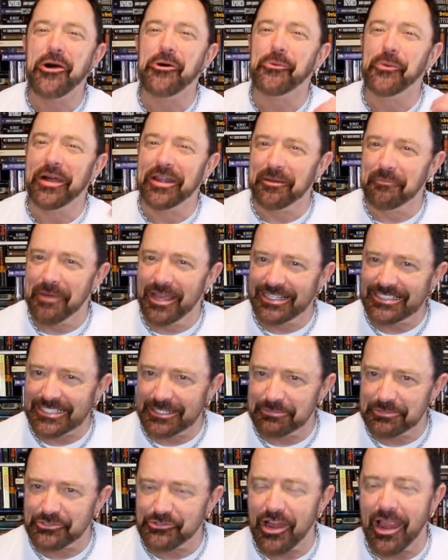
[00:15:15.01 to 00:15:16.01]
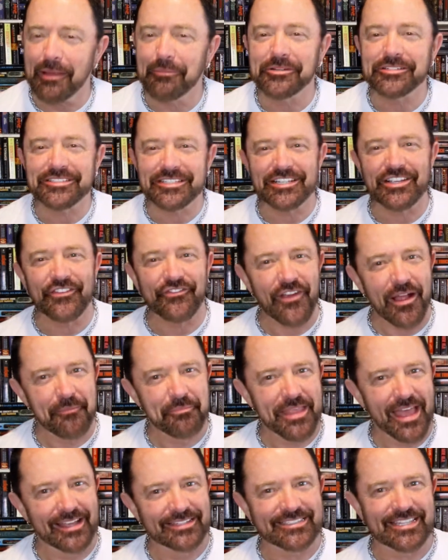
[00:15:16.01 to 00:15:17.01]
one of my subscribers is
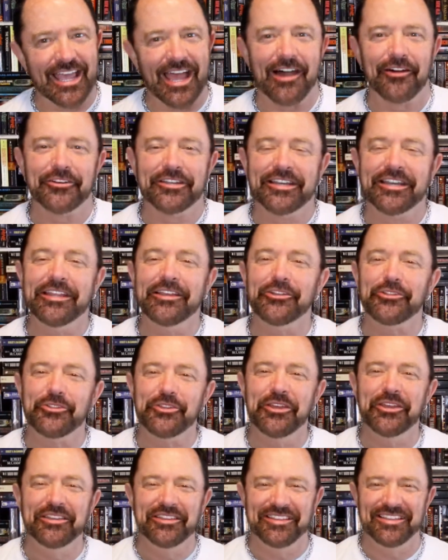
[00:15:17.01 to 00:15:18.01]
from that town, and he'll